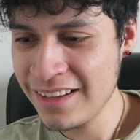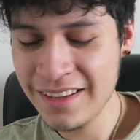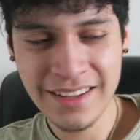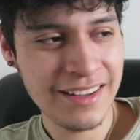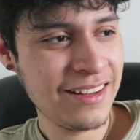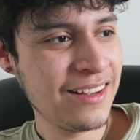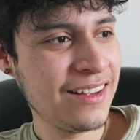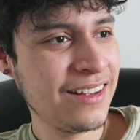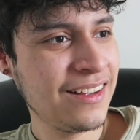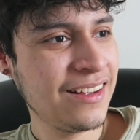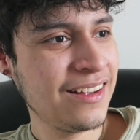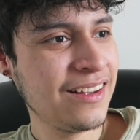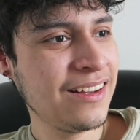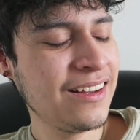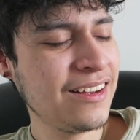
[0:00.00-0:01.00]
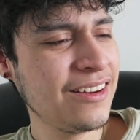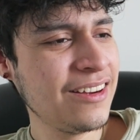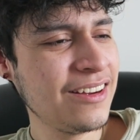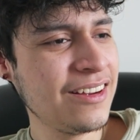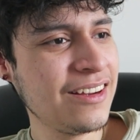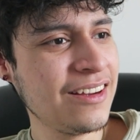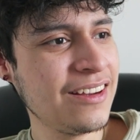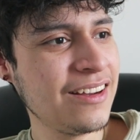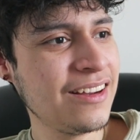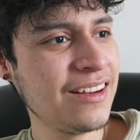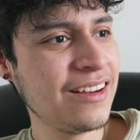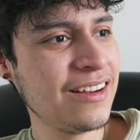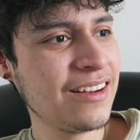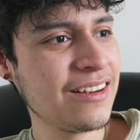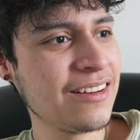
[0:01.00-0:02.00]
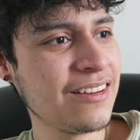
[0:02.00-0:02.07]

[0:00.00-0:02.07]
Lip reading: (no one is talking)